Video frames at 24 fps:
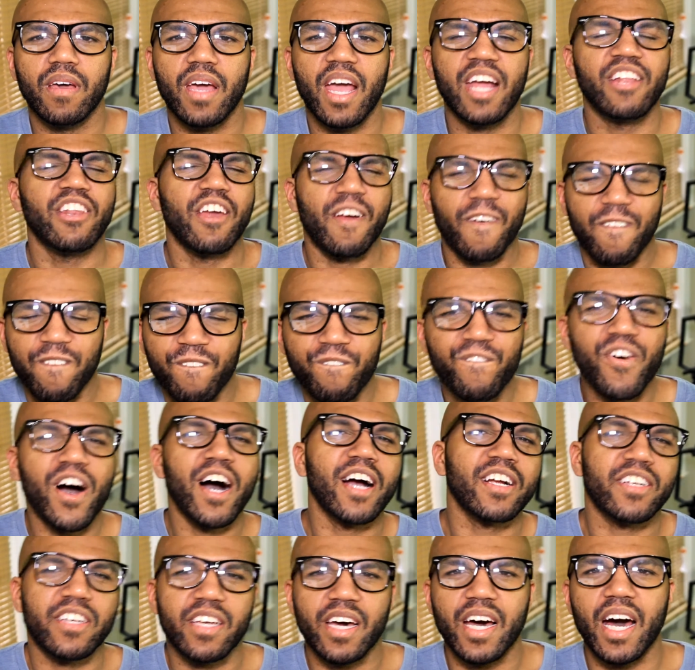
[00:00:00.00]
And they're
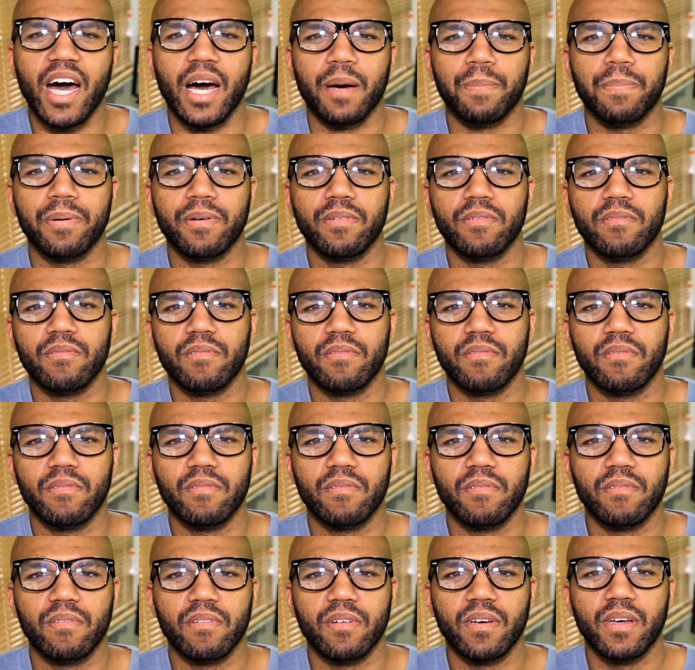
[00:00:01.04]
fucked up.
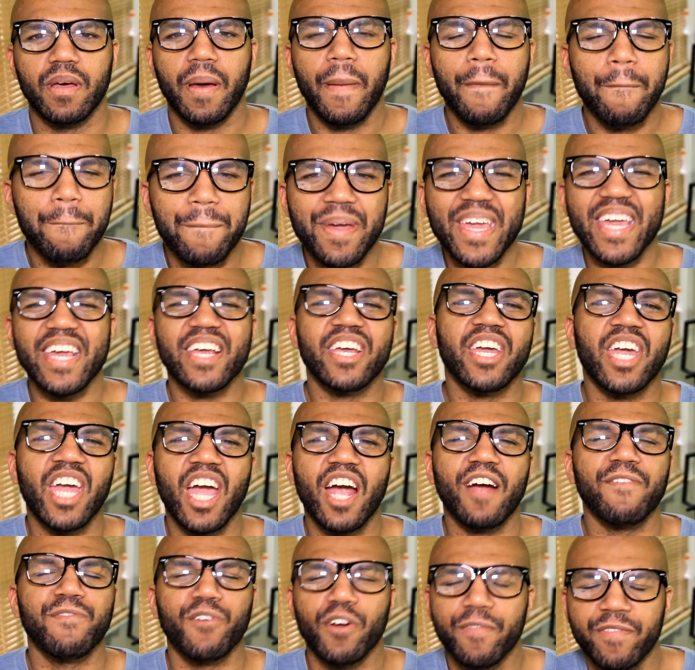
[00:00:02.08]
Be
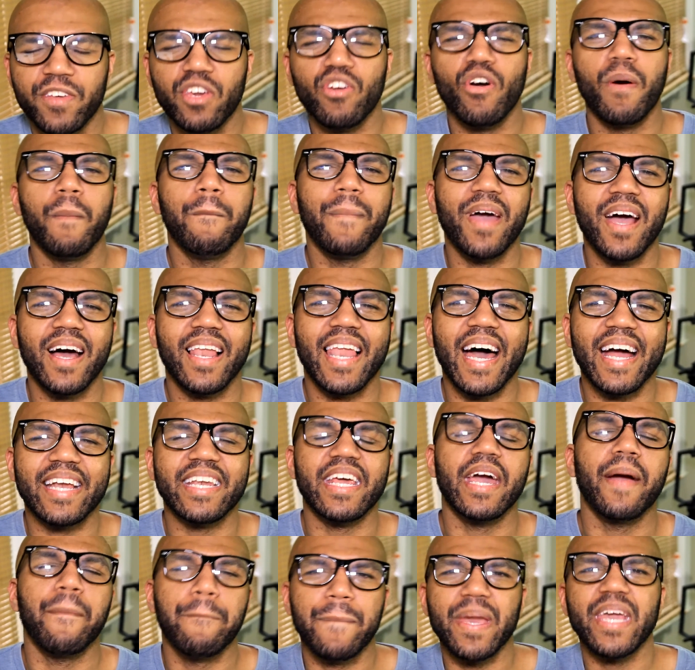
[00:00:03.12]
careful. If you a male out
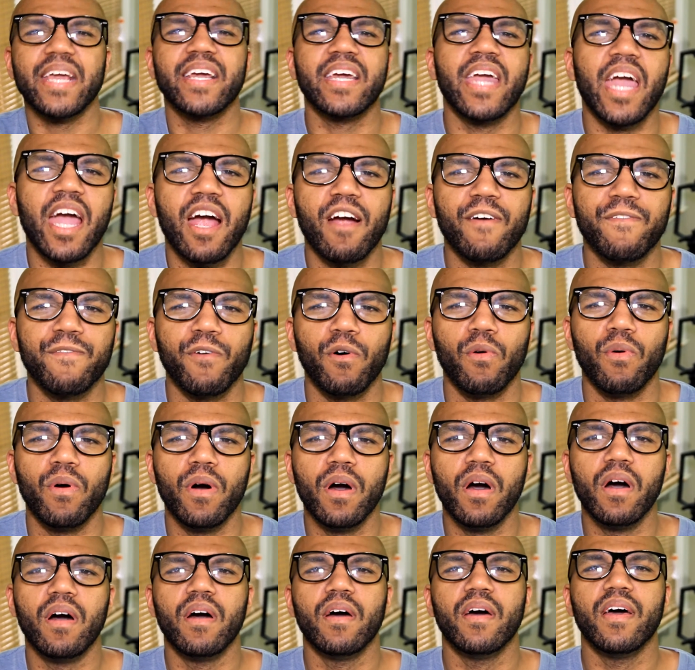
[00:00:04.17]
there, be careful.
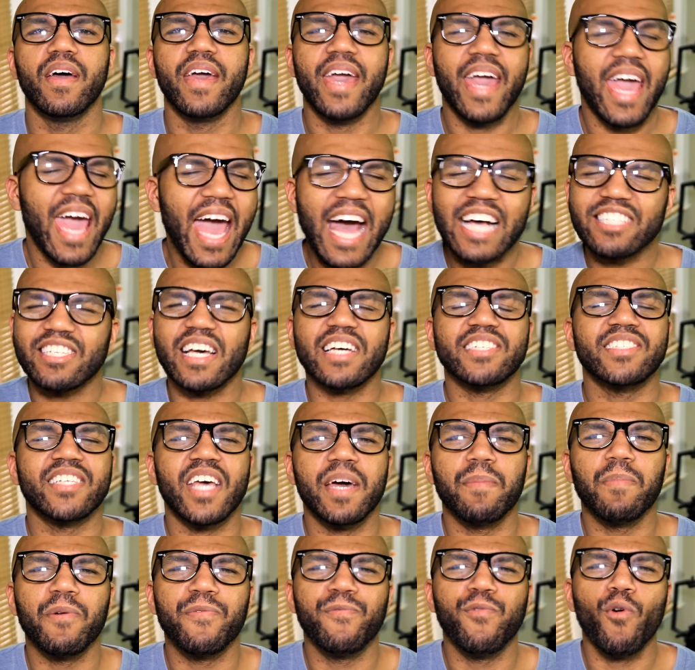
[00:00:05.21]
And as I
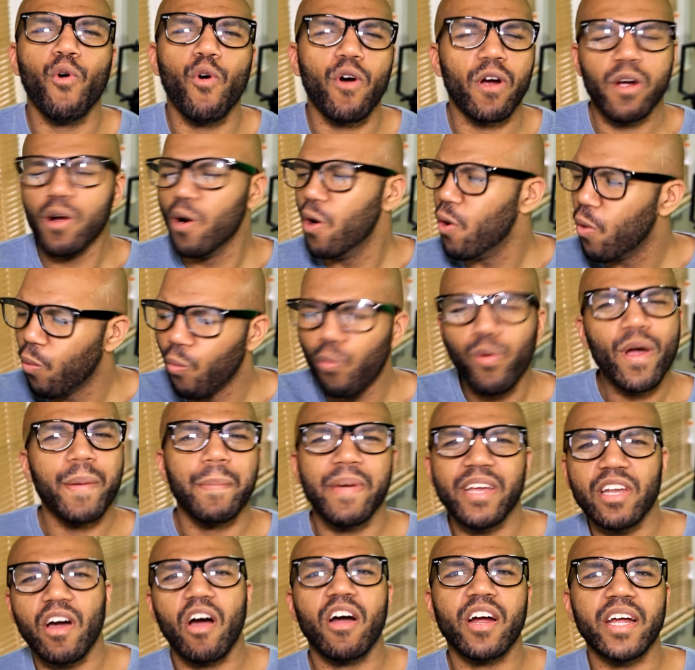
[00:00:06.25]
said before,
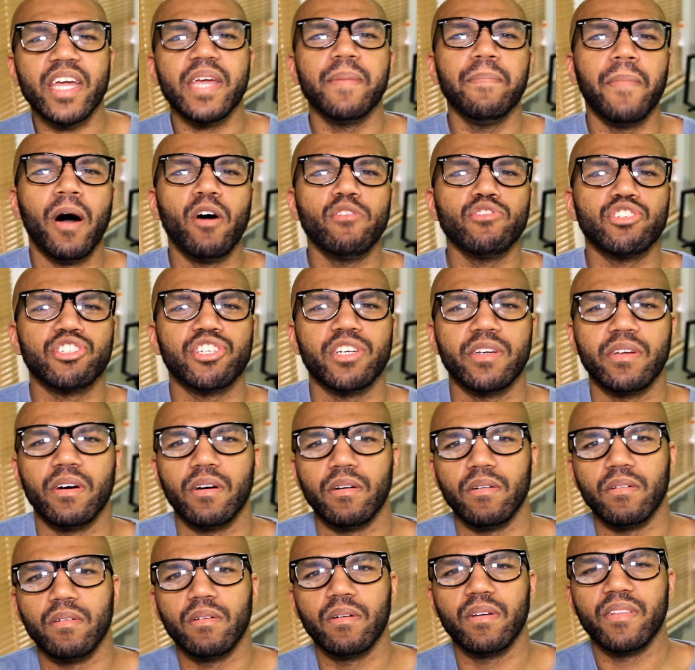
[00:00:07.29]
women are
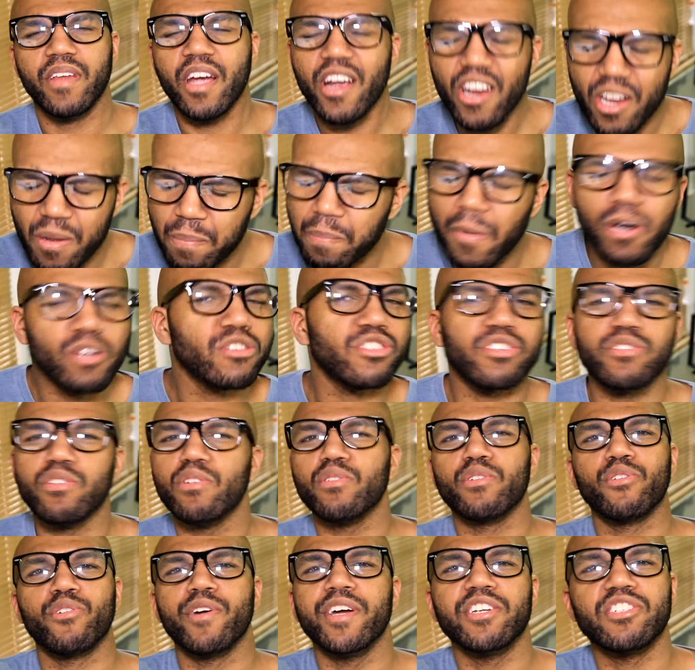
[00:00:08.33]
emotional. They're
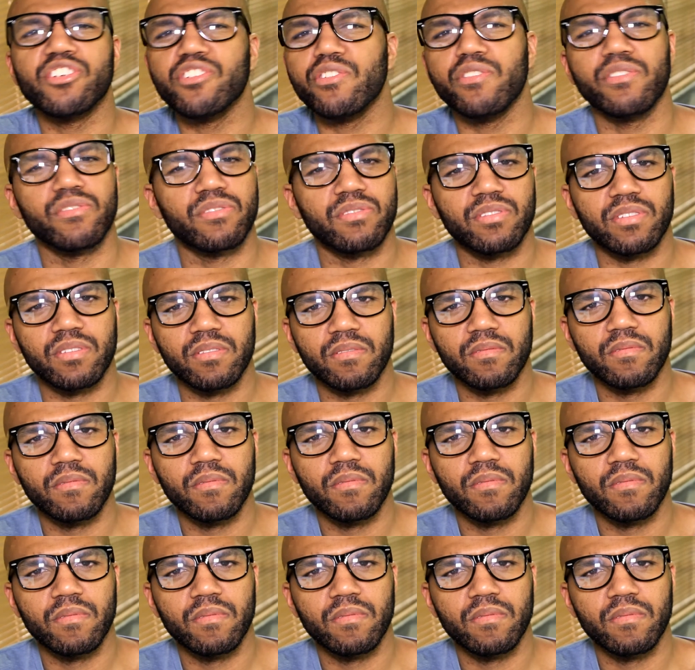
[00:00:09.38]
emotional creatures.